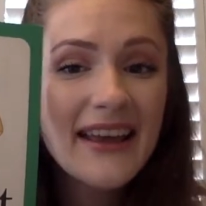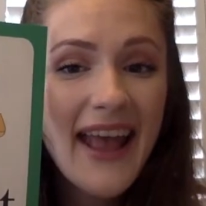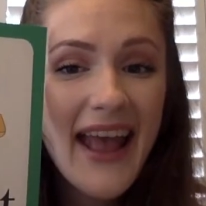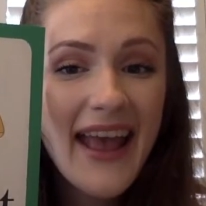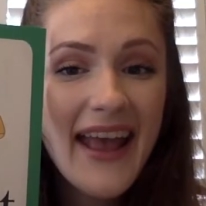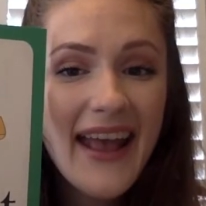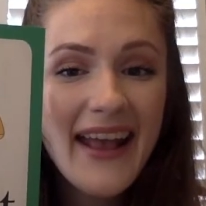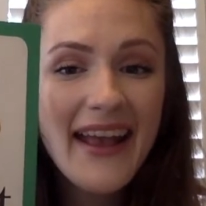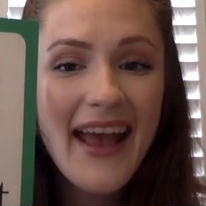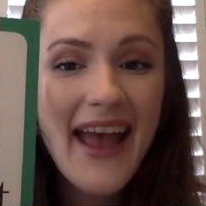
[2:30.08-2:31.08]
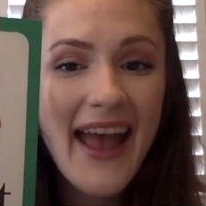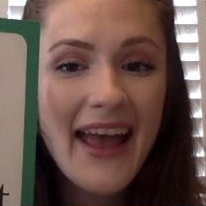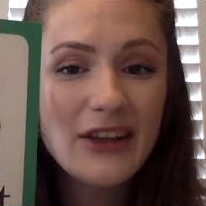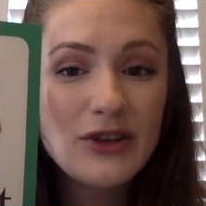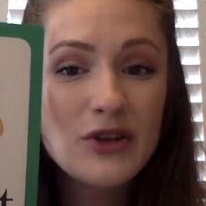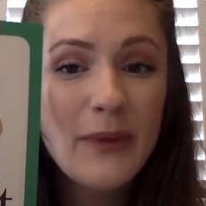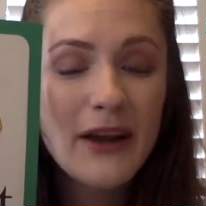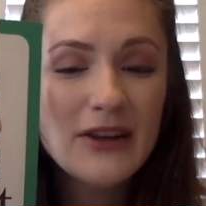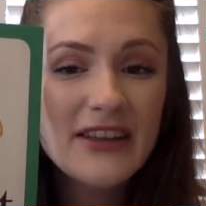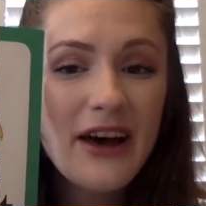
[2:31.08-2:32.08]
K-N. You do it by
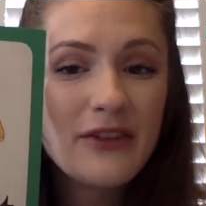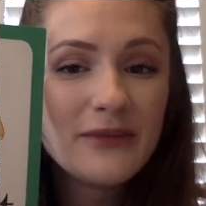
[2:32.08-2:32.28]
yourself.